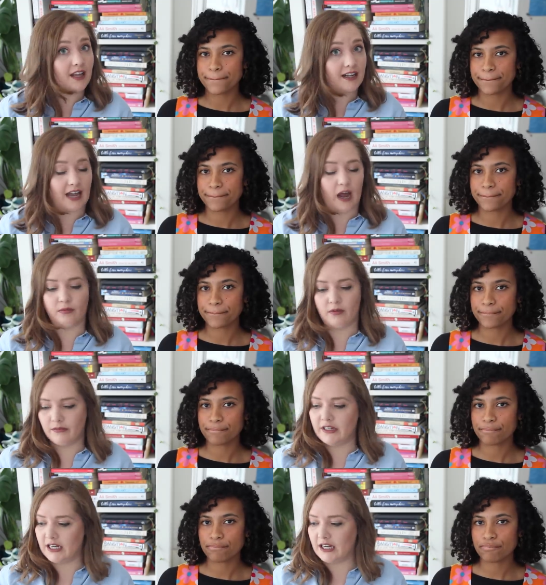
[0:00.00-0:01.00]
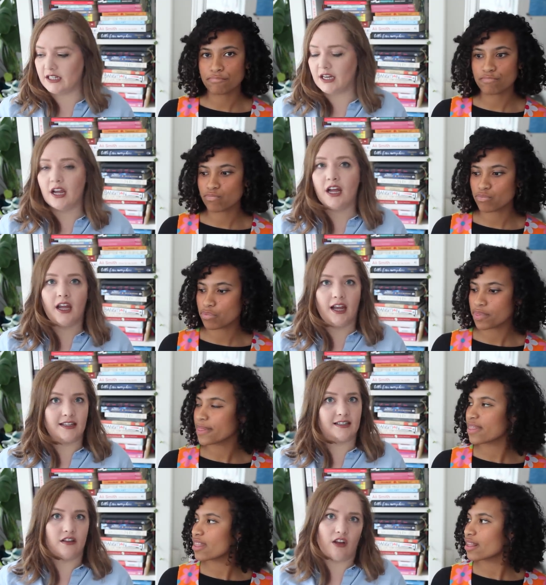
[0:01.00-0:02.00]
Speaker 1: it's like now, but when we did
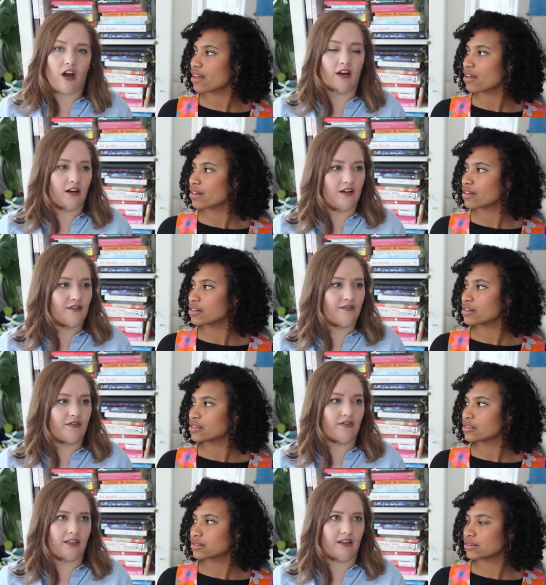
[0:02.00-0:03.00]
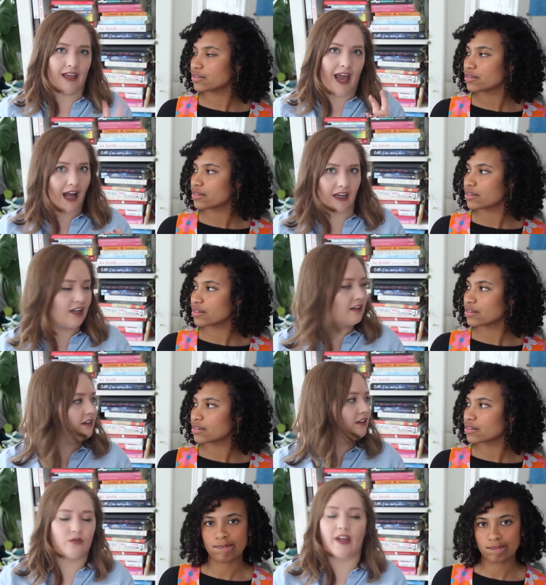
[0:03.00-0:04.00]
it's a lot of the
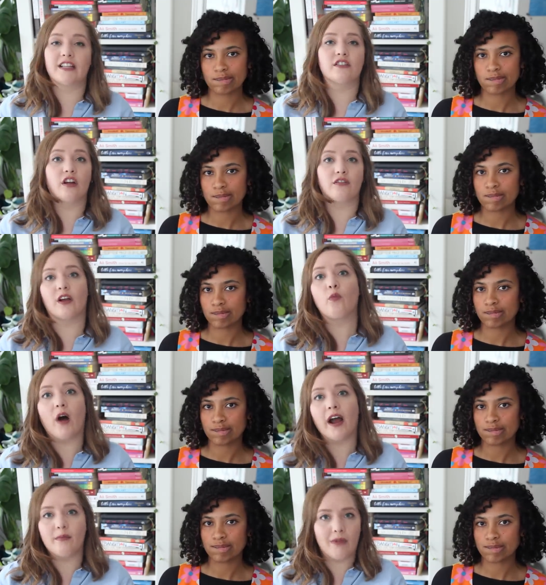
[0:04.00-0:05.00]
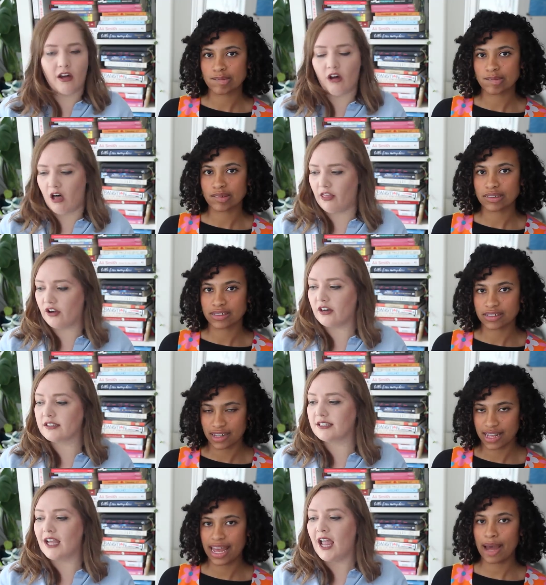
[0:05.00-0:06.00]
canon or like it's a lot of like white male
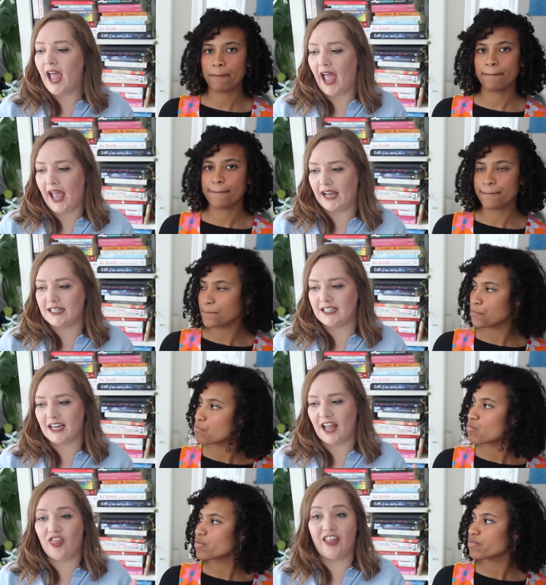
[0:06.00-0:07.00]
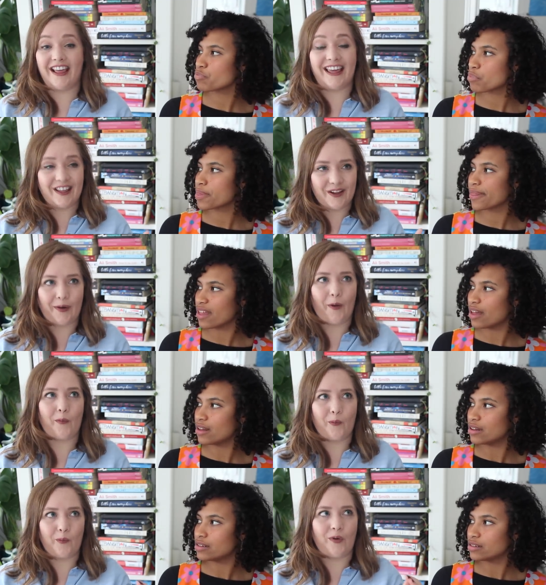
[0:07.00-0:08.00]
authors. Yeah. And I think
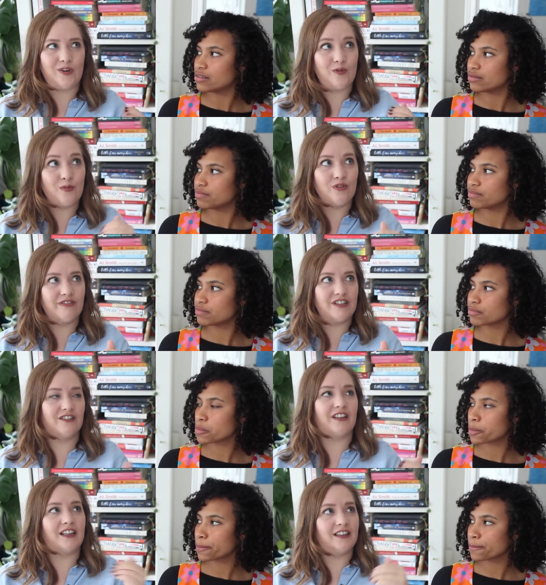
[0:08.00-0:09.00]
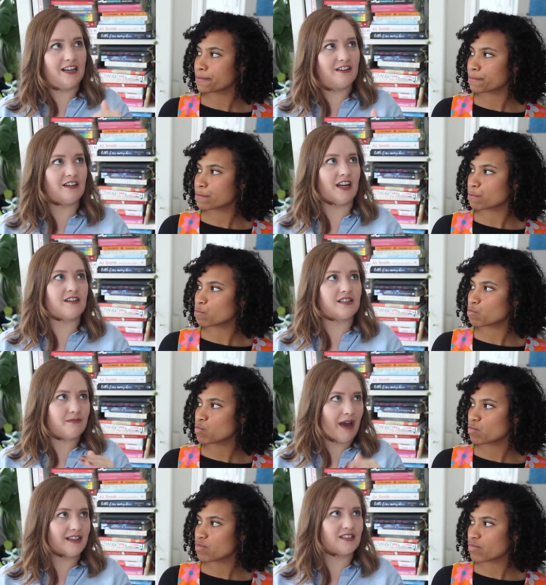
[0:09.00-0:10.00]
when you move into like later years
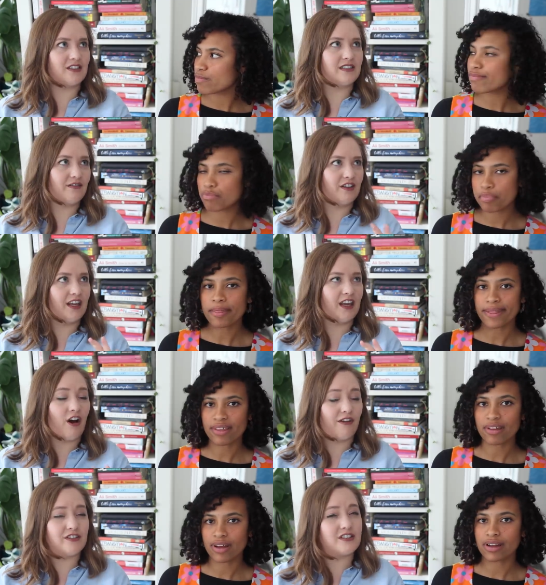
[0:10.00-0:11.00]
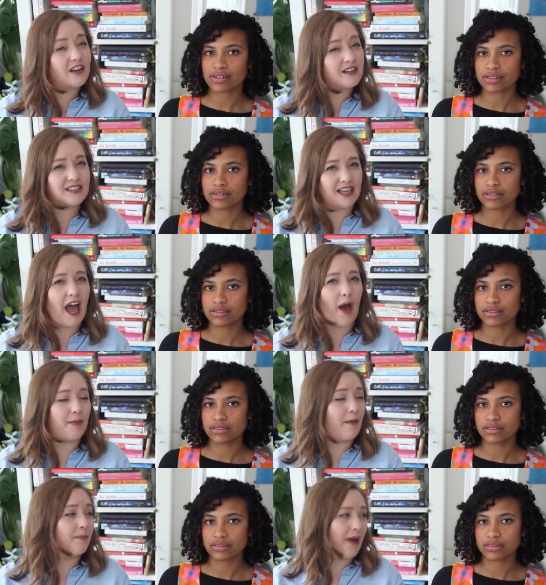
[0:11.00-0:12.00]
and masters, I feel like it often does get
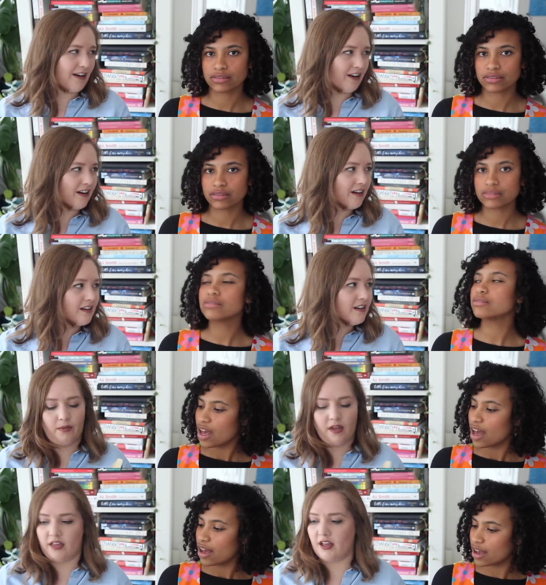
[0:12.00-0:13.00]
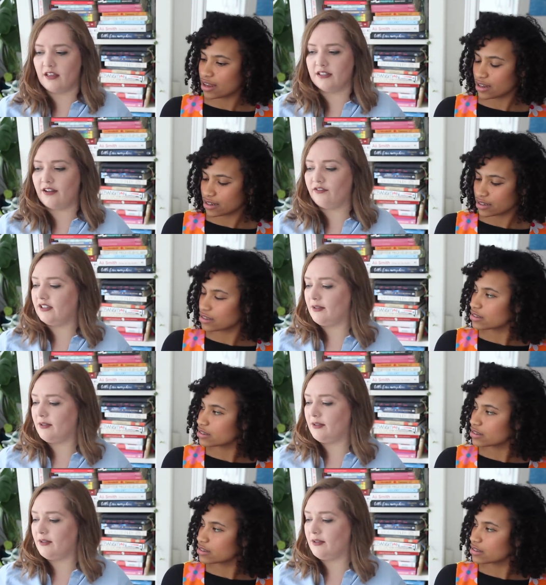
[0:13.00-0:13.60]
a bit better. But I think there's definitely